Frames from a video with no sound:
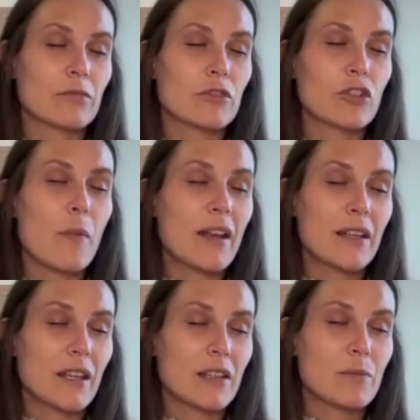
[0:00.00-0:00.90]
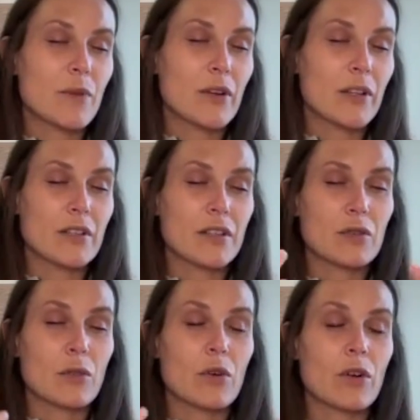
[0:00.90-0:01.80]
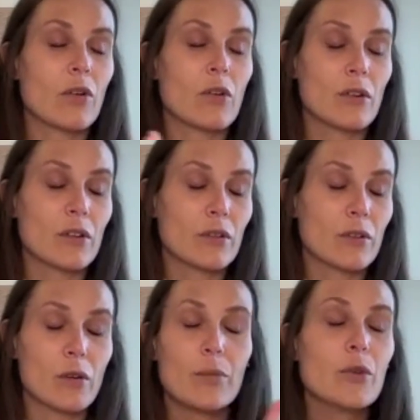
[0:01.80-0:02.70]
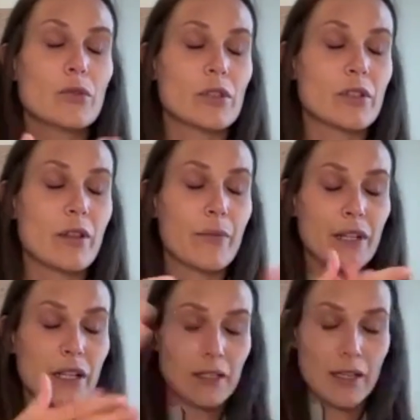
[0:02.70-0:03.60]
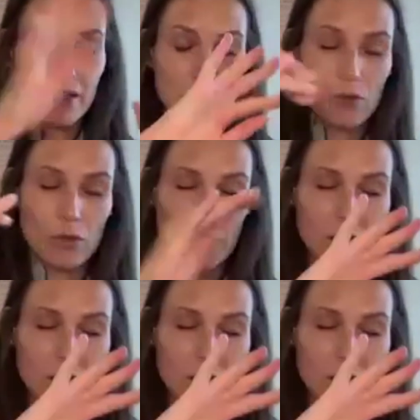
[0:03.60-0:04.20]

traumatic experiences or abuse or something like that. So